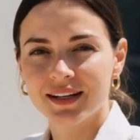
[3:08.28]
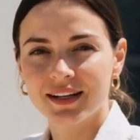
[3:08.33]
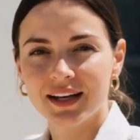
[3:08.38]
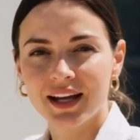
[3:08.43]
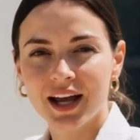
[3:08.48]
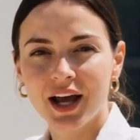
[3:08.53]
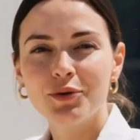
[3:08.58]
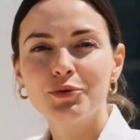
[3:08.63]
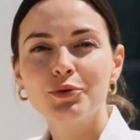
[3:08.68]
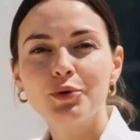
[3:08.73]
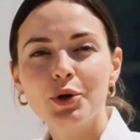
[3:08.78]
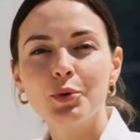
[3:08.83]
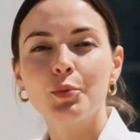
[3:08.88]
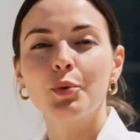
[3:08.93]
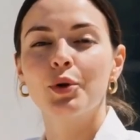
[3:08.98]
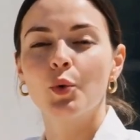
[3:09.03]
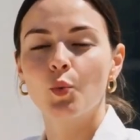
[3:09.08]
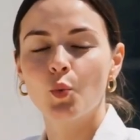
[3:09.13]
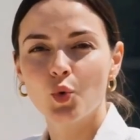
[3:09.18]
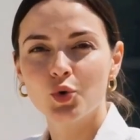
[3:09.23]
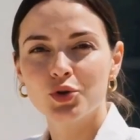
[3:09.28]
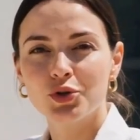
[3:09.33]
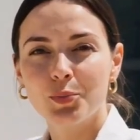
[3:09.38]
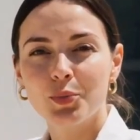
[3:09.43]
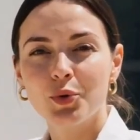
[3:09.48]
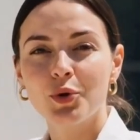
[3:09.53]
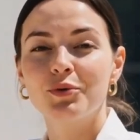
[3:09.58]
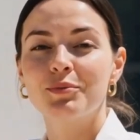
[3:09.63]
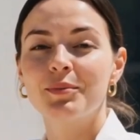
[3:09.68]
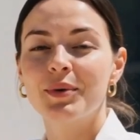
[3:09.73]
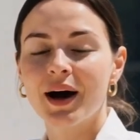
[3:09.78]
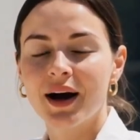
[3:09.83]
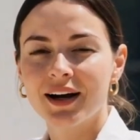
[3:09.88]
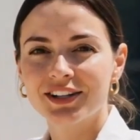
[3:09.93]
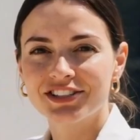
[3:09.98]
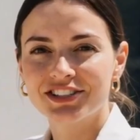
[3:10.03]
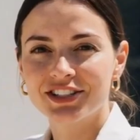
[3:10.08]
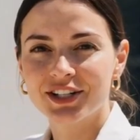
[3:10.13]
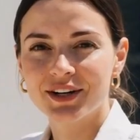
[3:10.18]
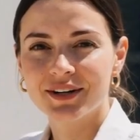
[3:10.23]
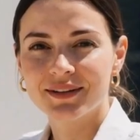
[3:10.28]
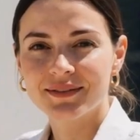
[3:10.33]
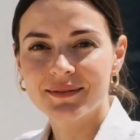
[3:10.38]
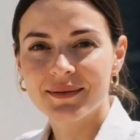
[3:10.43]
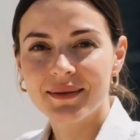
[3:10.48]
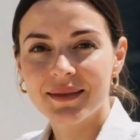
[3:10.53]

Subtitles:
Cover it with a waterproof plaster.